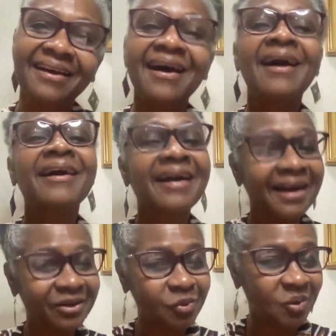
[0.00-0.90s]
And
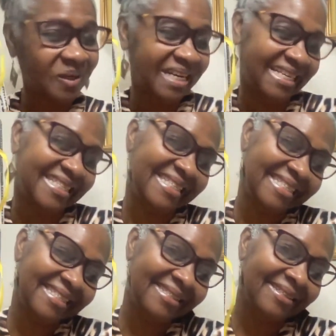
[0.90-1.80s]
God word
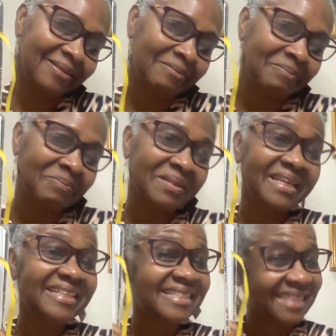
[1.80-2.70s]
this.
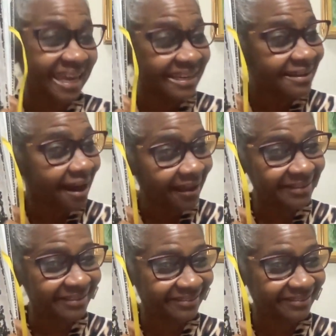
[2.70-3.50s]
Thank God.